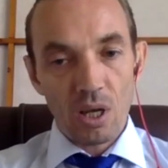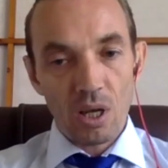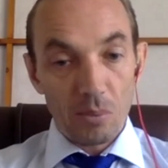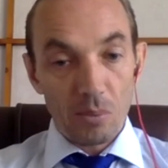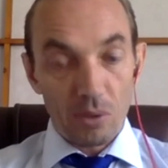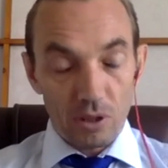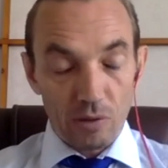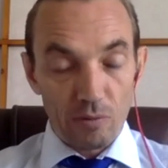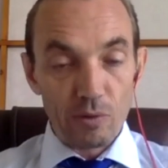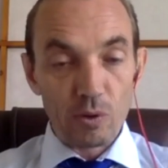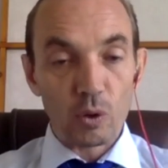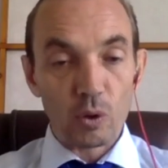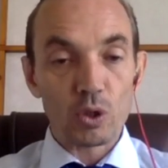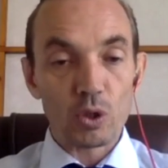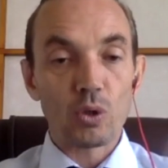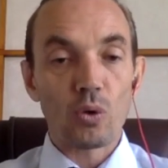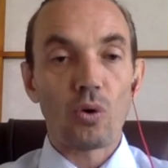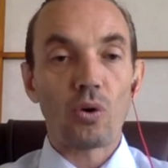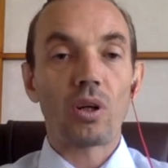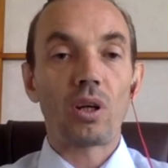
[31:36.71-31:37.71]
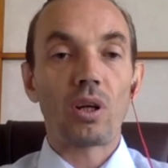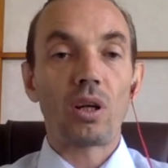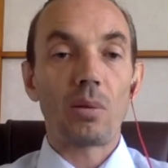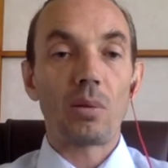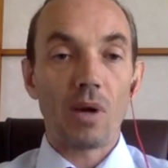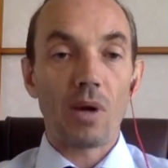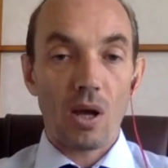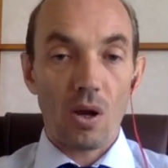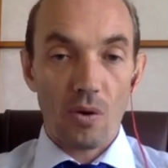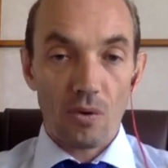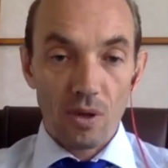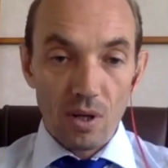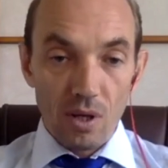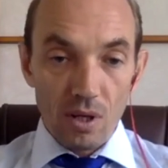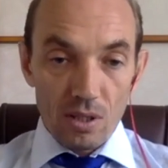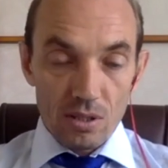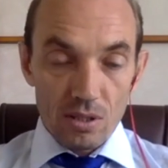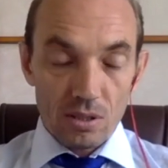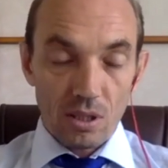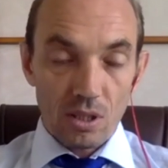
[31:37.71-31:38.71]
But if you're talking about
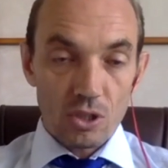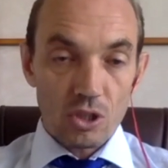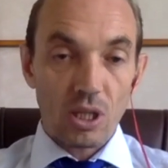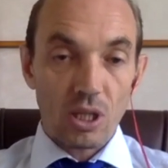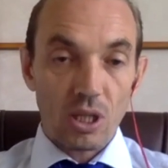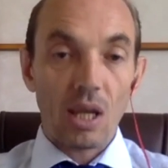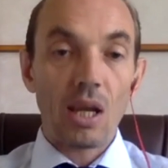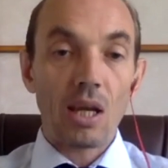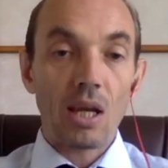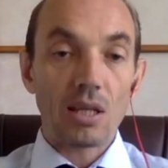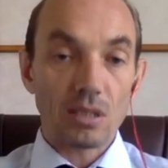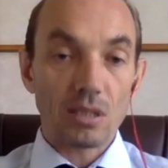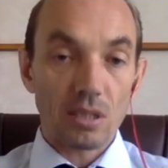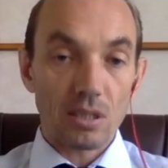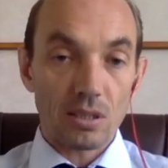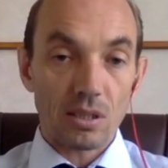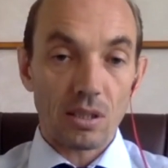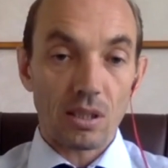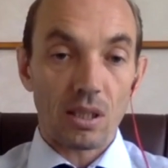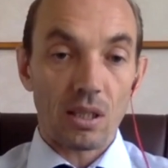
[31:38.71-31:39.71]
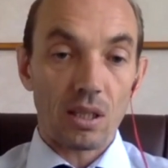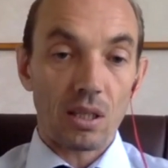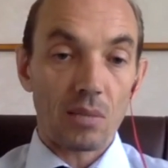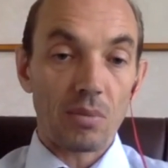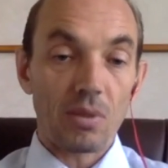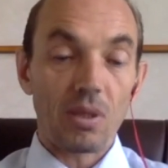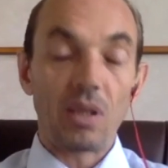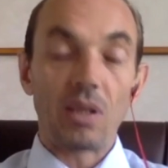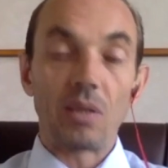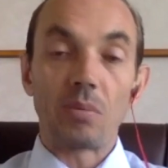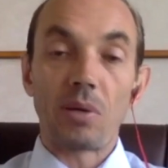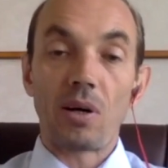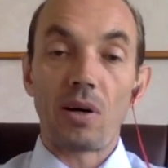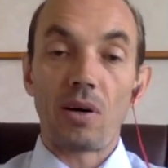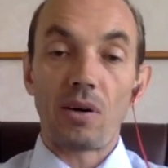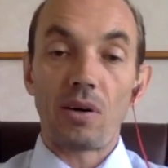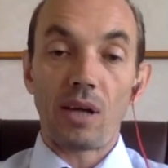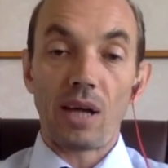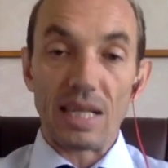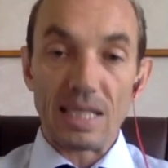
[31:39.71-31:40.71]
such cases like being
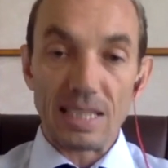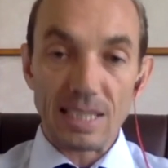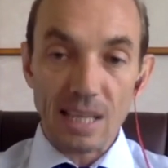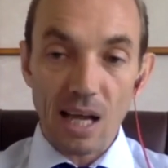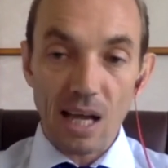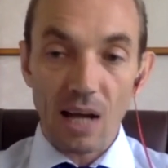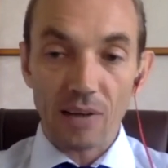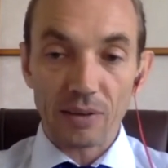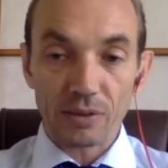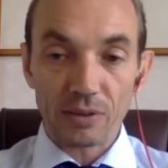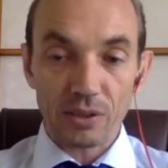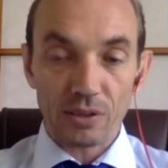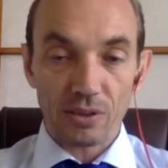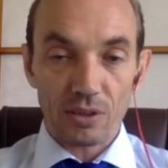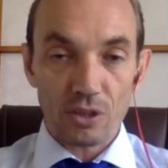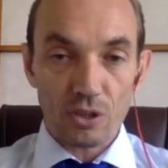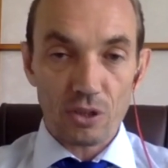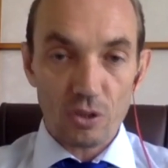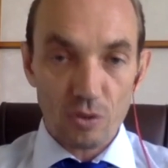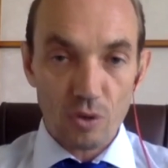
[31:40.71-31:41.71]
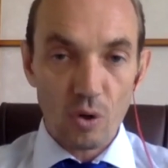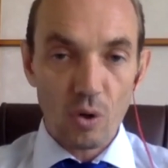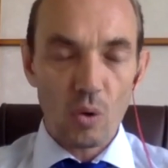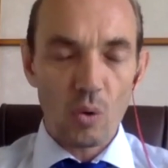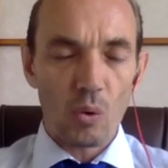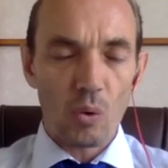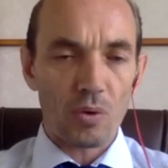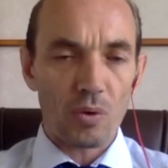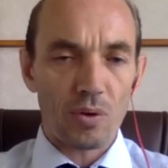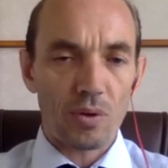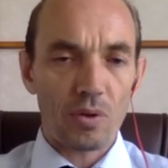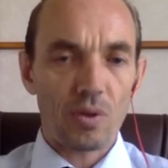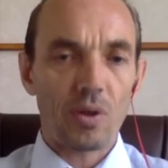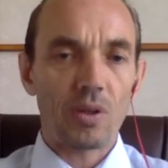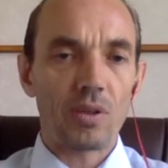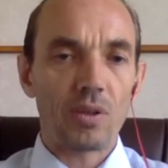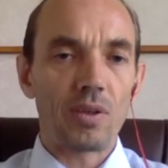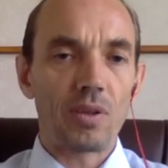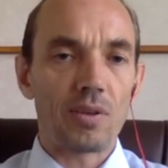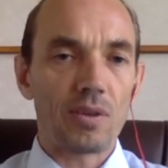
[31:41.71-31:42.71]
paralyzed after the stroke,
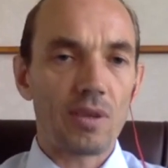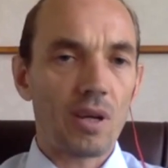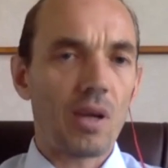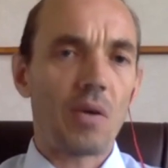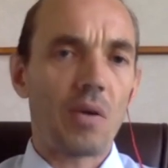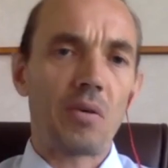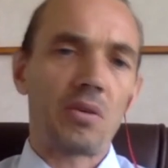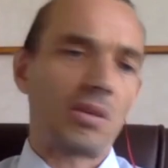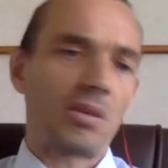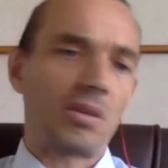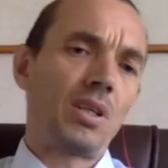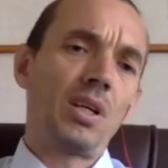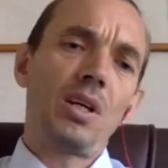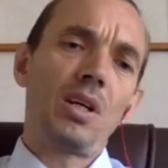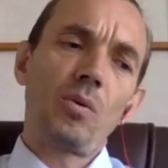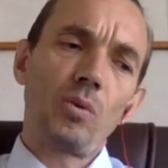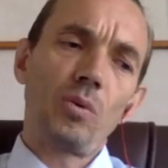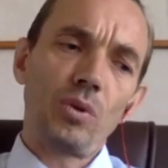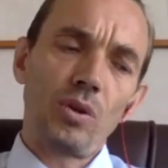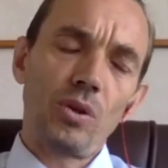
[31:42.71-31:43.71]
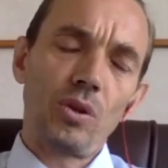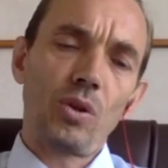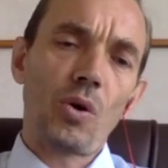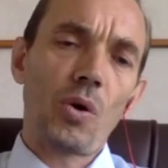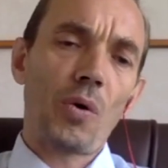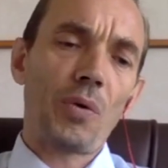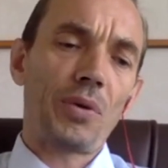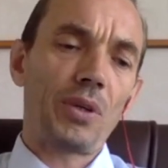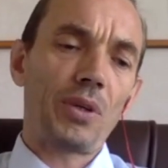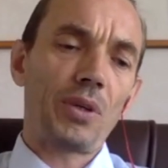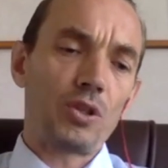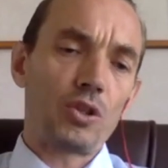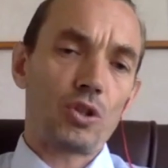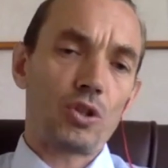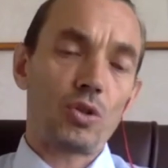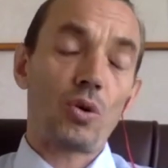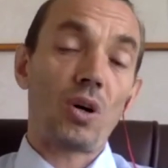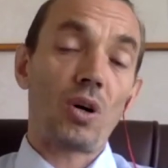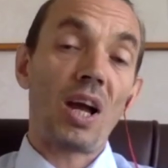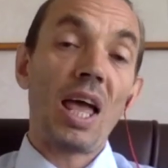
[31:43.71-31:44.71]
30,000 would not
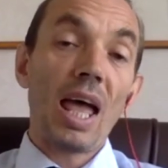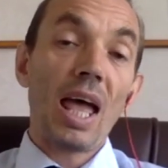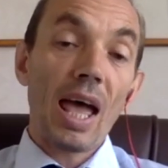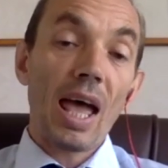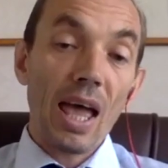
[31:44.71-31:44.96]
ensure.